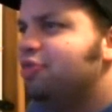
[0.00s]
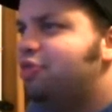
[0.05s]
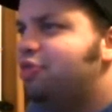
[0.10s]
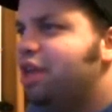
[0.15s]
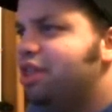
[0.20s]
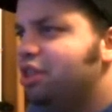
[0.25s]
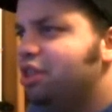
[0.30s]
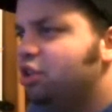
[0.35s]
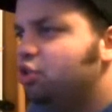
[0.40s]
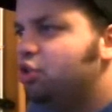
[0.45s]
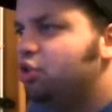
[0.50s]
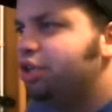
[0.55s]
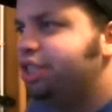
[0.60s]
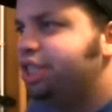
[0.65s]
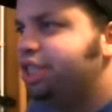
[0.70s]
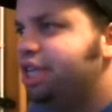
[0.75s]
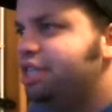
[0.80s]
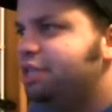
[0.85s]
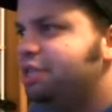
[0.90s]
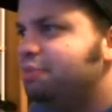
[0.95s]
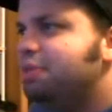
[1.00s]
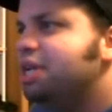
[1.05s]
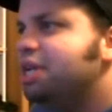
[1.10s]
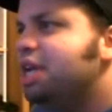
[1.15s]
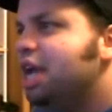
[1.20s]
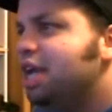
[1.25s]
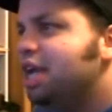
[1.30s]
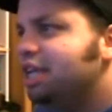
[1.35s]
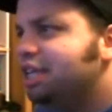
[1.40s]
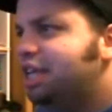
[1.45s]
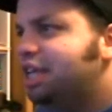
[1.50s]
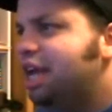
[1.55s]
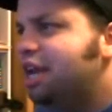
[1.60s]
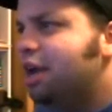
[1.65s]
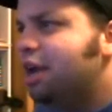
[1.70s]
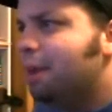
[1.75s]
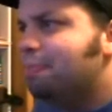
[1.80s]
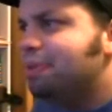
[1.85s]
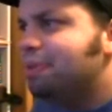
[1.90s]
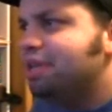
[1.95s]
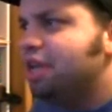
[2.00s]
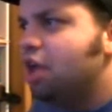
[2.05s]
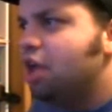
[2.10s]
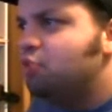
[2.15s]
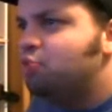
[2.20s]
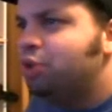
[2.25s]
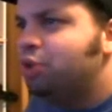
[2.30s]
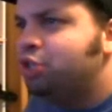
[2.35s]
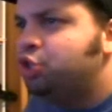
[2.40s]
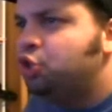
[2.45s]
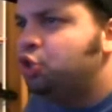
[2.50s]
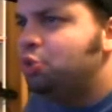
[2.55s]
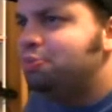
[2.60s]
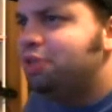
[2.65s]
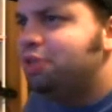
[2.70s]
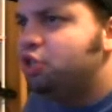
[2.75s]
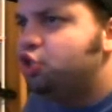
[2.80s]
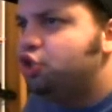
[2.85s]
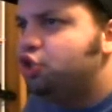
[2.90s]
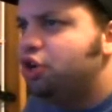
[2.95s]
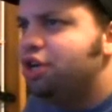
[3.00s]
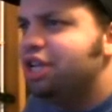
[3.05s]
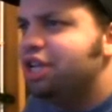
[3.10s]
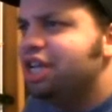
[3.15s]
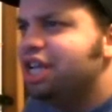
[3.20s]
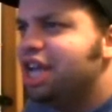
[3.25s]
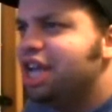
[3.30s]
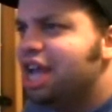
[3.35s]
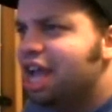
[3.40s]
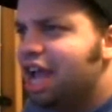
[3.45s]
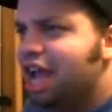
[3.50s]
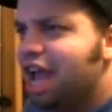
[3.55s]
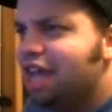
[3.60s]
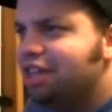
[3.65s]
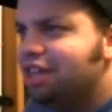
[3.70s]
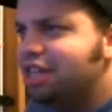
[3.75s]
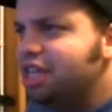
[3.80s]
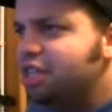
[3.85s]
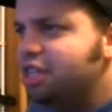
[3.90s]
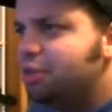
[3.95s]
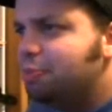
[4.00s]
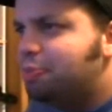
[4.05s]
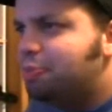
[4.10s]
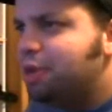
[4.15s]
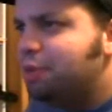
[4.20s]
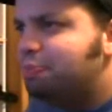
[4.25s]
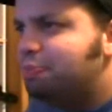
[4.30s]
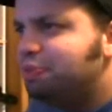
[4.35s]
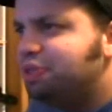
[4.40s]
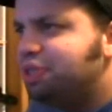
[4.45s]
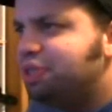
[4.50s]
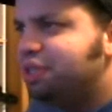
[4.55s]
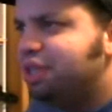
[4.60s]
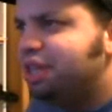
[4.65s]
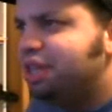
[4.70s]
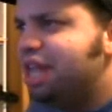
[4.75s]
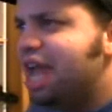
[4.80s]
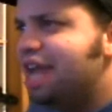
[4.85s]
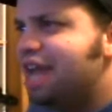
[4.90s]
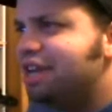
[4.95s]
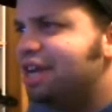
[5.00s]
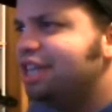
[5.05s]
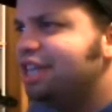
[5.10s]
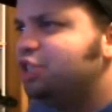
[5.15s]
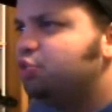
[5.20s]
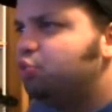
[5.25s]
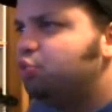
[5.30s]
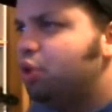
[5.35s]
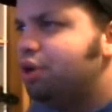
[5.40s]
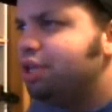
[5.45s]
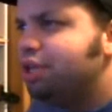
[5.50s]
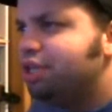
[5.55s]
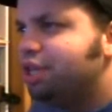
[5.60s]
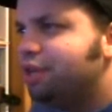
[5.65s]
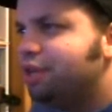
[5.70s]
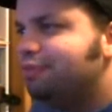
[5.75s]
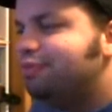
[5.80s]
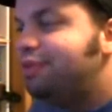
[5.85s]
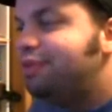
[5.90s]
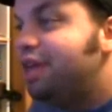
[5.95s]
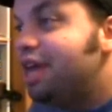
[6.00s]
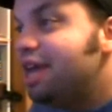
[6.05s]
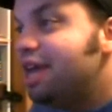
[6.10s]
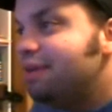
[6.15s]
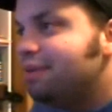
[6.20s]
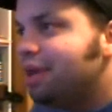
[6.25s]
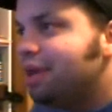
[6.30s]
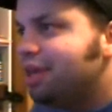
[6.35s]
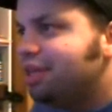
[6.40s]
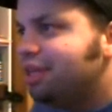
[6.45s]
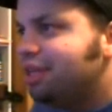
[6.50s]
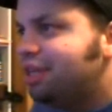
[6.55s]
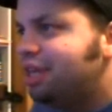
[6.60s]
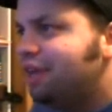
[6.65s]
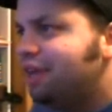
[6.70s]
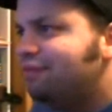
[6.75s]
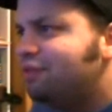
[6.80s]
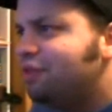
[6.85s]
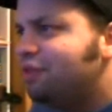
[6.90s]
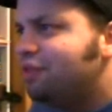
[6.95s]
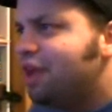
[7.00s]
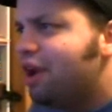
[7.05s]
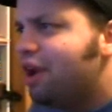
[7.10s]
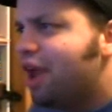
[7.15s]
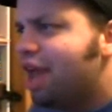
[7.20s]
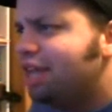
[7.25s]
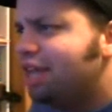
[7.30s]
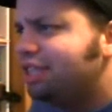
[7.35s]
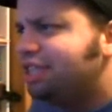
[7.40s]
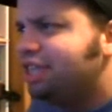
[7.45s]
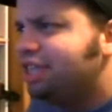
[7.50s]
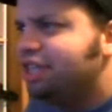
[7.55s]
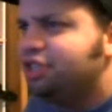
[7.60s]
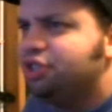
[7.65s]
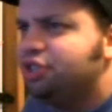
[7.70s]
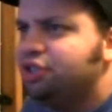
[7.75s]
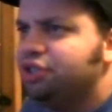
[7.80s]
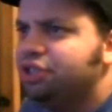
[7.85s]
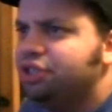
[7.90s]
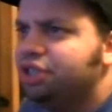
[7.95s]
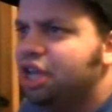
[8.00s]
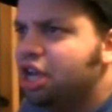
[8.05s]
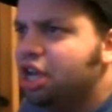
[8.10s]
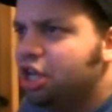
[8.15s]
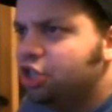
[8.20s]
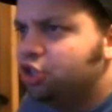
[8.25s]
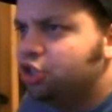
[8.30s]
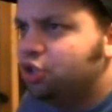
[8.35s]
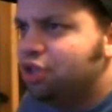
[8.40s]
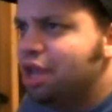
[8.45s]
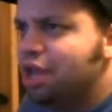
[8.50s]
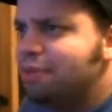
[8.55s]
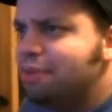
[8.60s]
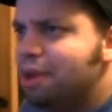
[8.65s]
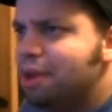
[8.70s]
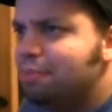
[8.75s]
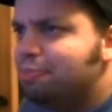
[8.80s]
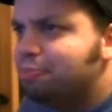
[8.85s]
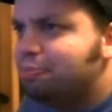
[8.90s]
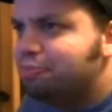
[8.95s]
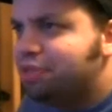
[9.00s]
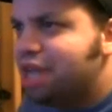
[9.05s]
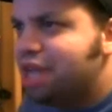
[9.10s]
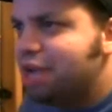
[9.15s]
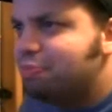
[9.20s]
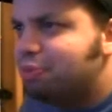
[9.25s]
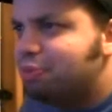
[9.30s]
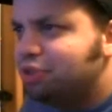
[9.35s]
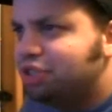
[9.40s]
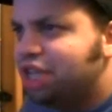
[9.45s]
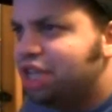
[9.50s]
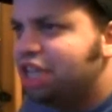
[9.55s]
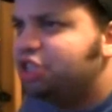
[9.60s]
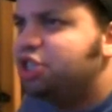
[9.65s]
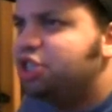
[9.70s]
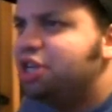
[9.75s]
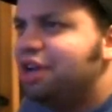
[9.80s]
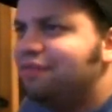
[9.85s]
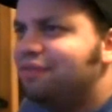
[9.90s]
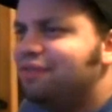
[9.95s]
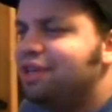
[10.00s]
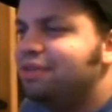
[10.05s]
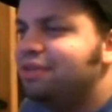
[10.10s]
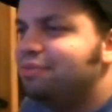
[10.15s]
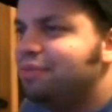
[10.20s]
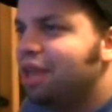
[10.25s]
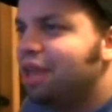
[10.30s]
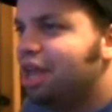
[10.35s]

Then the Lord said to me, Get up and, and resume the journey, and lead the people to the land I swore to give, give to their ancestors, so they may take possession of it.